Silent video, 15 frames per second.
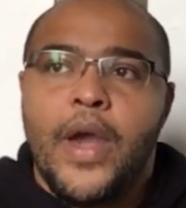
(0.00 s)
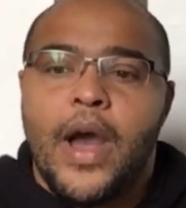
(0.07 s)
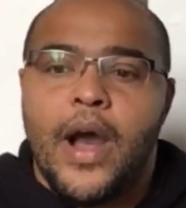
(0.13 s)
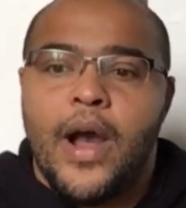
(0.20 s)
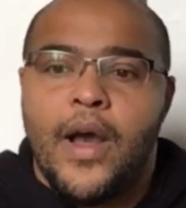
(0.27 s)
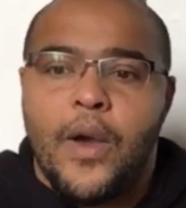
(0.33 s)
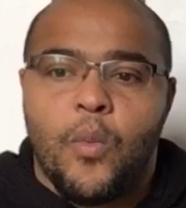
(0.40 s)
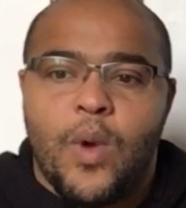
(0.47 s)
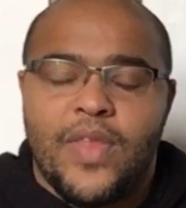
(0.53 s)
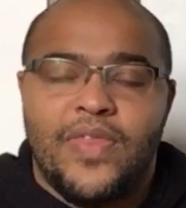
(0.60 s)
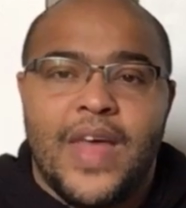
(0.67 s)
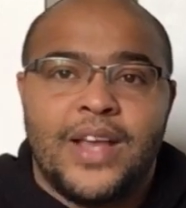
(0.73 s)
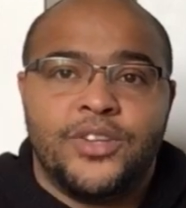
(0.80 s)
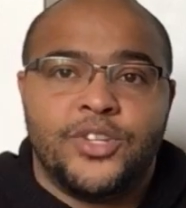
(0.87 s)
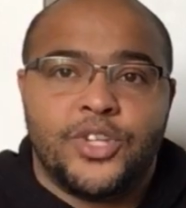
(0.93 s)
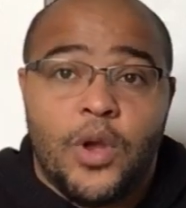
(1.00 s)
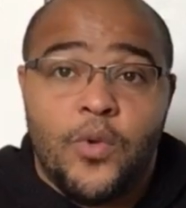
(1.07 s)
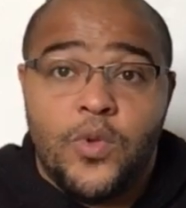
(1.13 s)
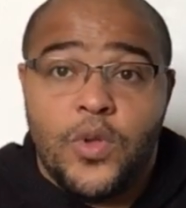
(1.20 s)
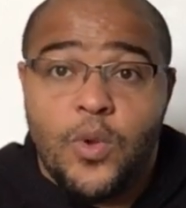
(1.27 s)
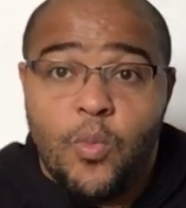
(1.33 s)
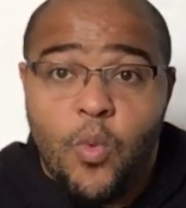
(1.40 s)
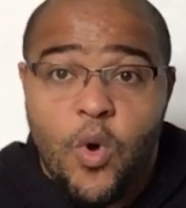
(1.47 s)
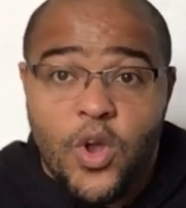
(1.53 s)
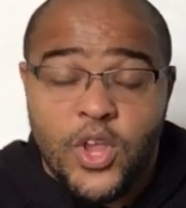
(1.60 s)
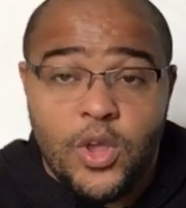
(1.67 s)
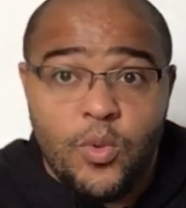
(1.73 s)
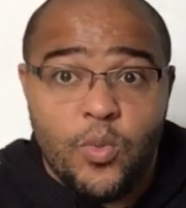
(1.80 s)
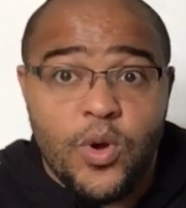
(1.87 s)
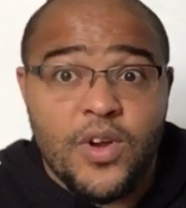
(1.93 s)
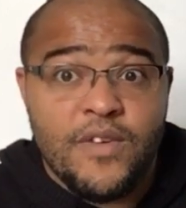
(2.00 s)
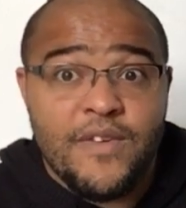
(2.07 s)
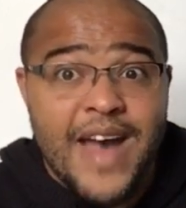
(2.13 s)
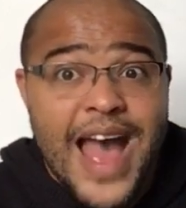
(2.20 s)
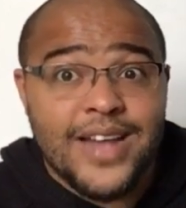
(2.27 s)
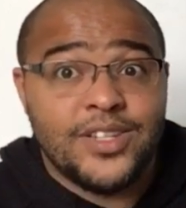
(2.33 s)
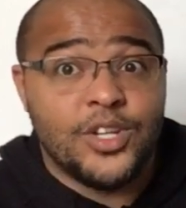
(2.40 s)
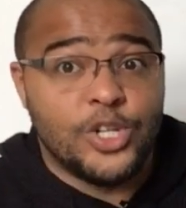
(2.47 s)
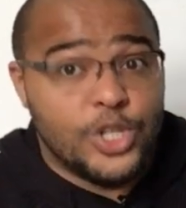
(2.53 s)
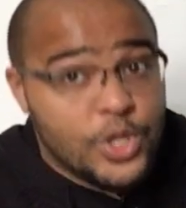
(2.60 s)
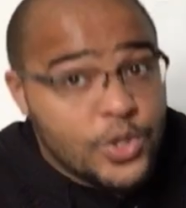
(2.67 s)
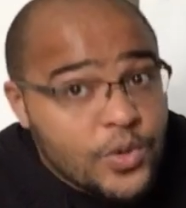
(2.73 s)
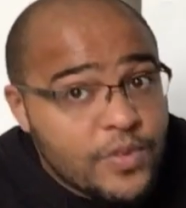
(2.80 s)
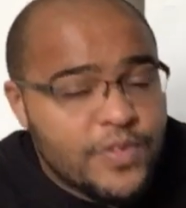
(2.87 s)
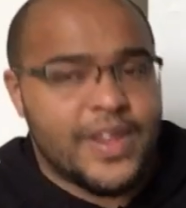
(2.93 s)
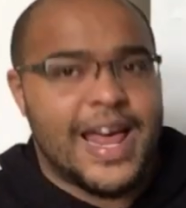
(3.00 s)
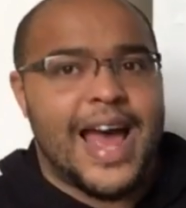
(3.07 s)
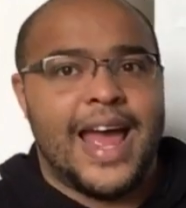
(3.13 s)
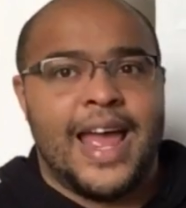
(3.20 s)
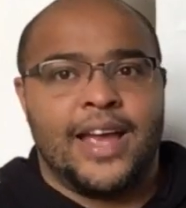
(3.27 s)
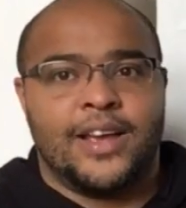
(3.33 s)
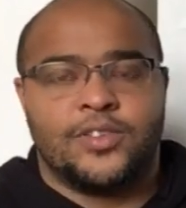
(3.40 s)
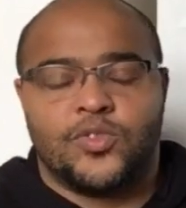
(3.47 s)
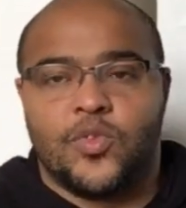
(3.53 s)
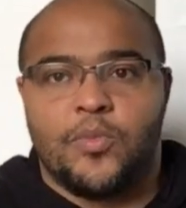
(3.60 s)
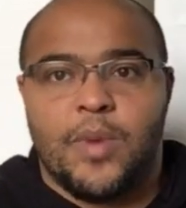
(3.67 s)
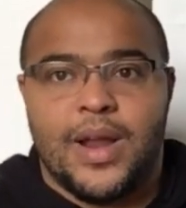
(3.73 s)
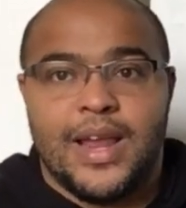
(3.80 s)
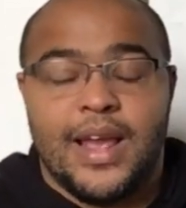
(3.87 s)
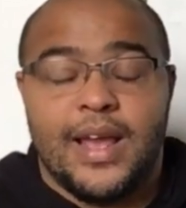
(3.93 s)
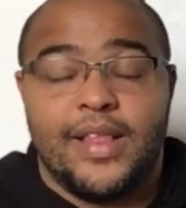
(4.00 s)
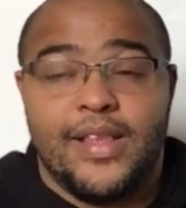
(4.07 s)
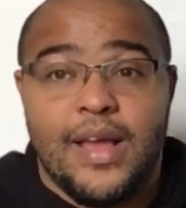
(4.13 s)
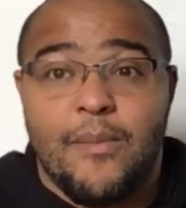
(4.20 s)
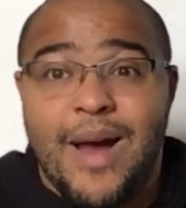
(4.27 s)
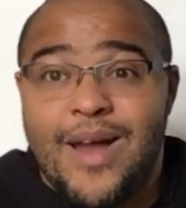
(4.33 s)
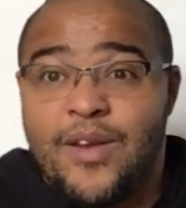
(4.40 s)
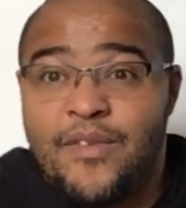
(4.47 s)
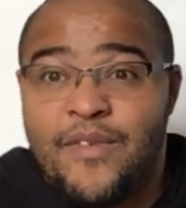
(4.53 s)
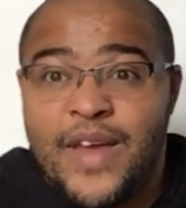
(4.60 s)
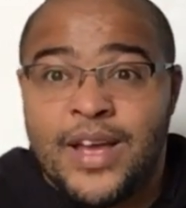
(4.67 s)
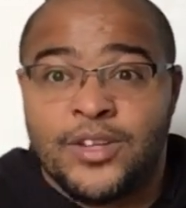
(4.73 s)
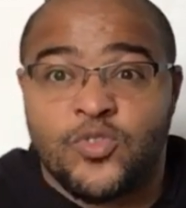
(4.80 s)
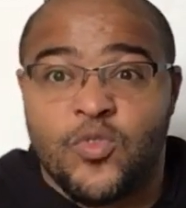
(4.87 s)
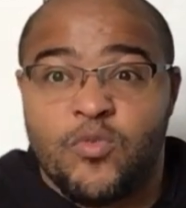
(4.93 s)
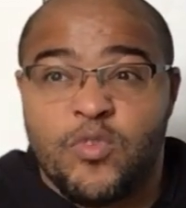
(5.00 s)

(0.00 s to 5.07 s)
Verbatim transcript: Uh, when they show you what you would have had to do for that extra money and the amount of extra